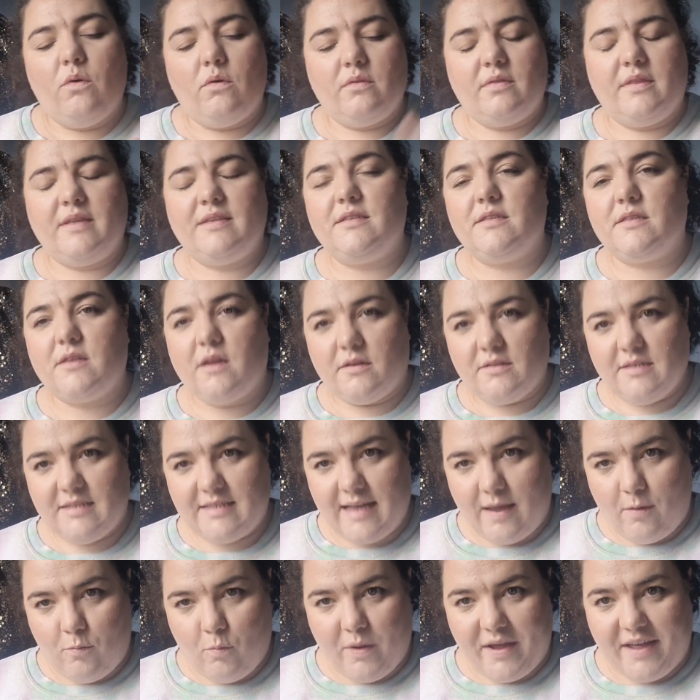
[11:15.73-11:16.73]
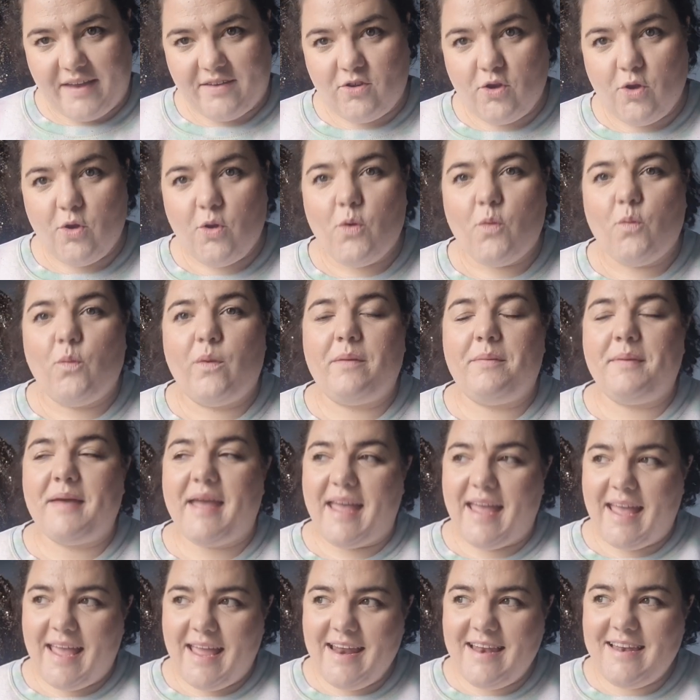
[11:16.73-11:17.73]
this is going to sound weird, we were
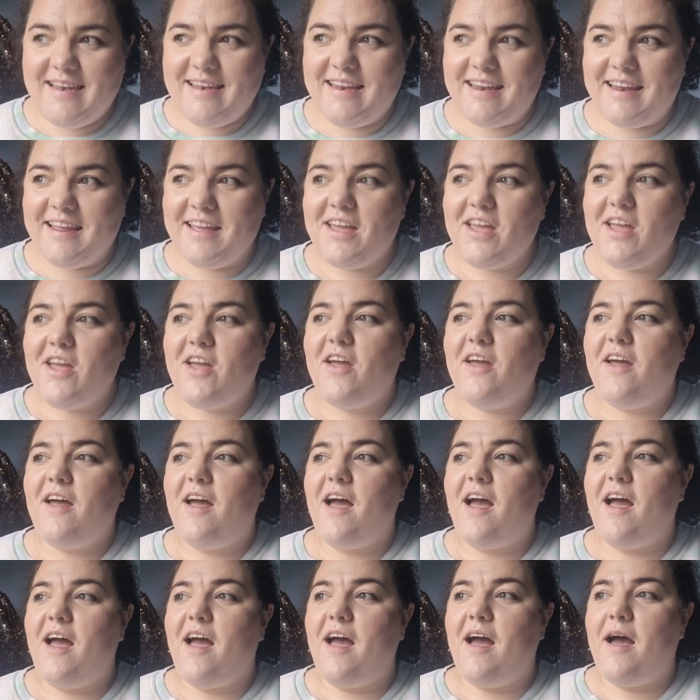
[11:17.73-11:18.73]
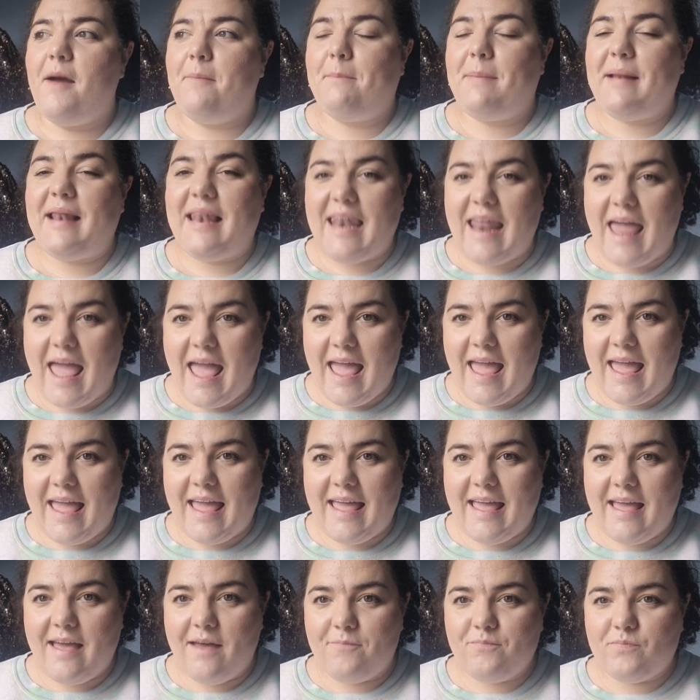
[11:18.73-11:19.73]
in a
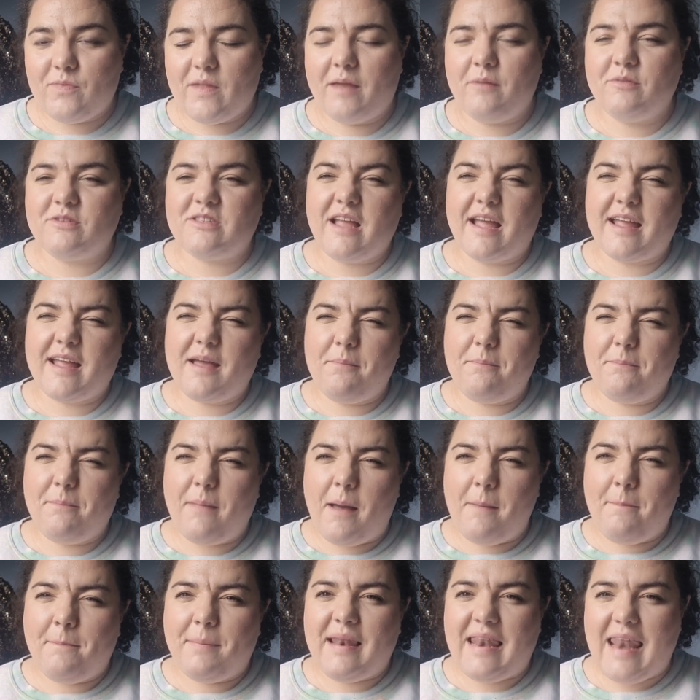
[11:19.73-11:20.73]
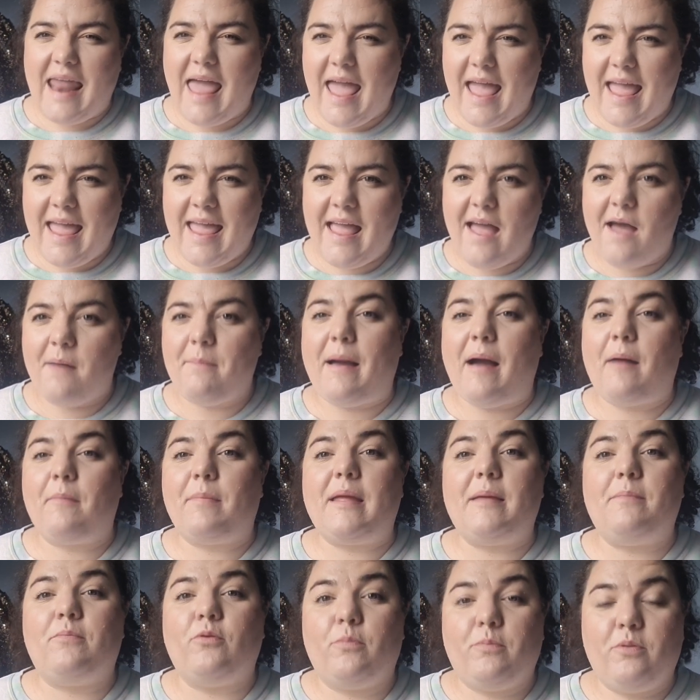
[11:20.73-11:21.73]
play. It was like a play about
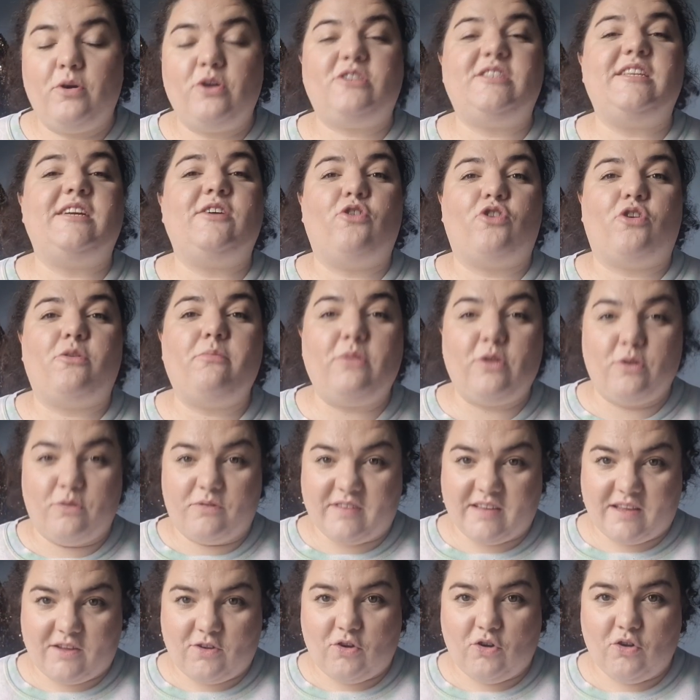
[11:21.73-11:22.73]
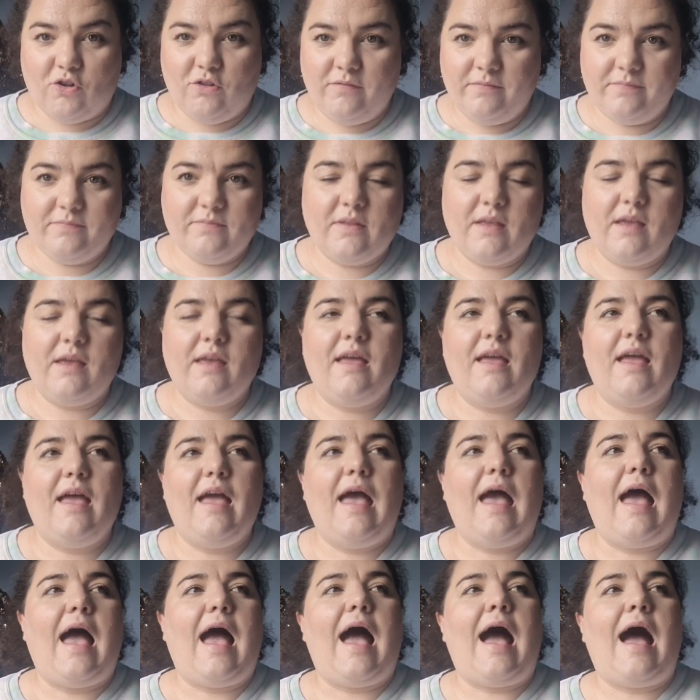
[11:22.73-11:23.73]
people putting on a musical,
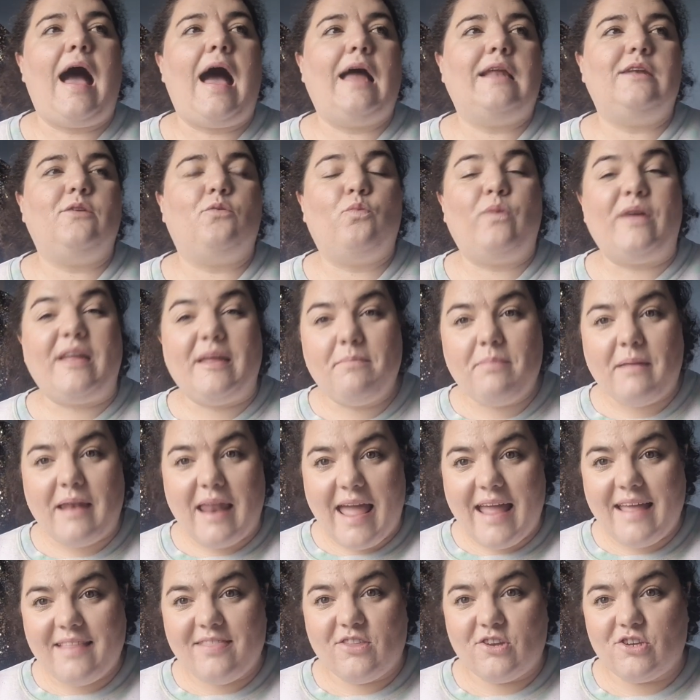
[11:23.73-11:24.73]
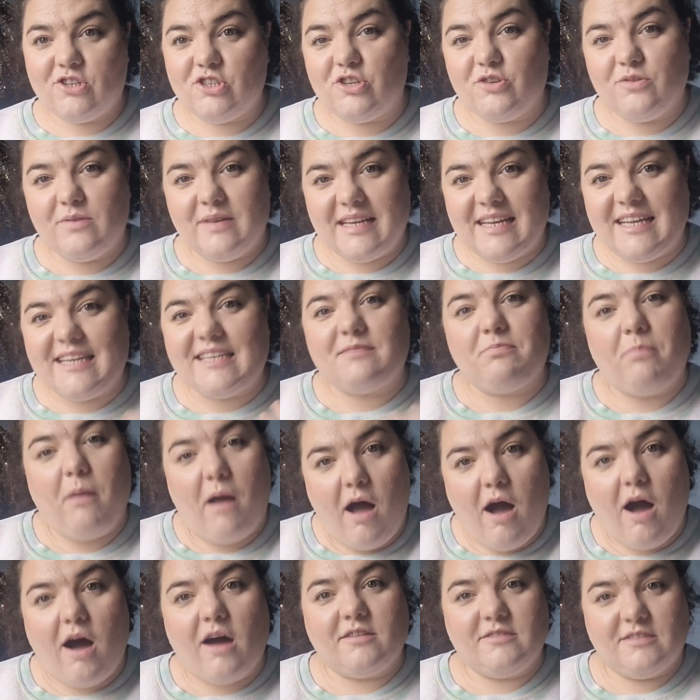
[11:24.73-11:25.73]
and we played the two lead
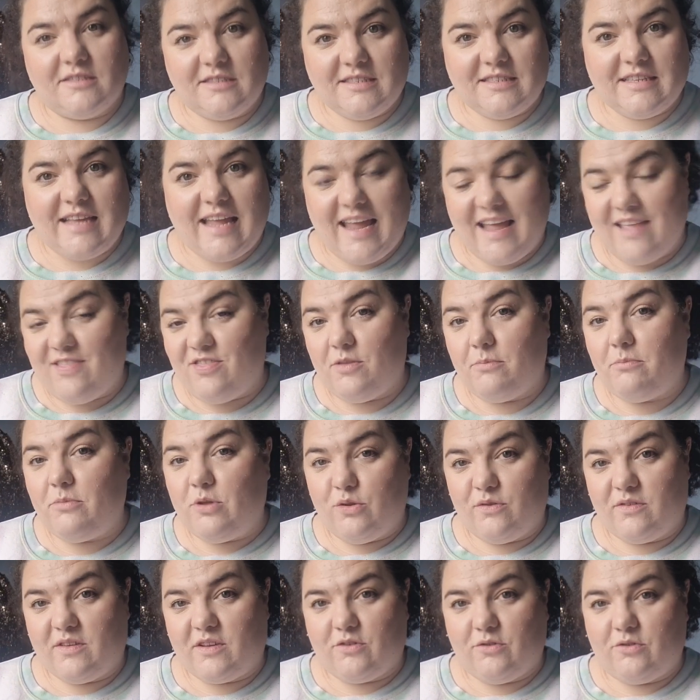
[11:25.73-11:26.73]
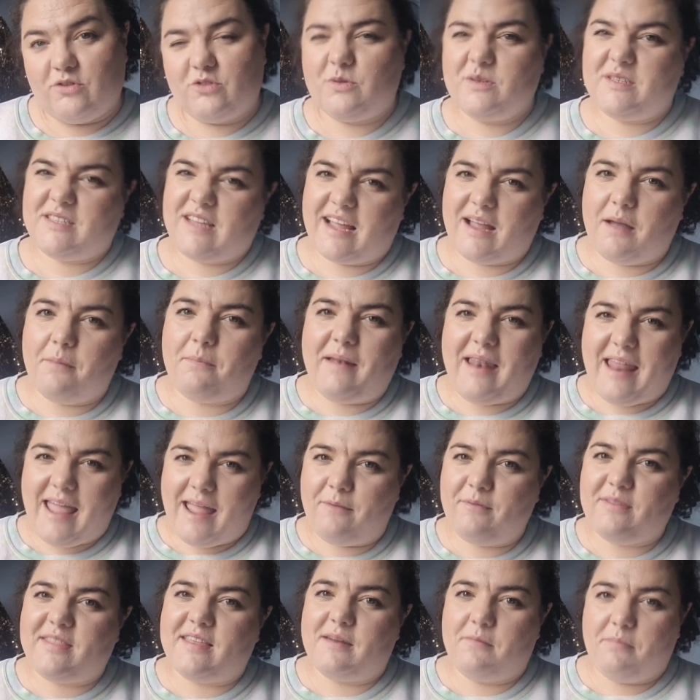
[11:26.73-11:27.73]
parts in the musical. So it's like a play
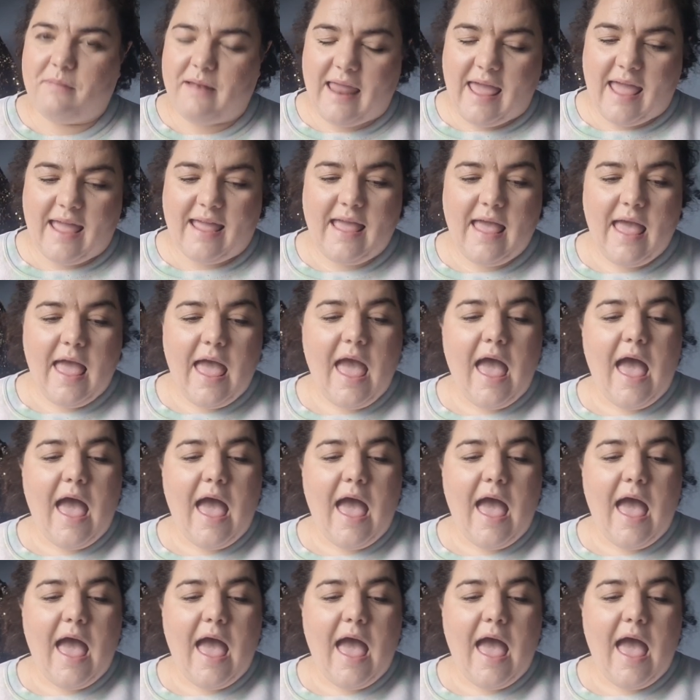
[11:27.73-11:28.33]
within a play.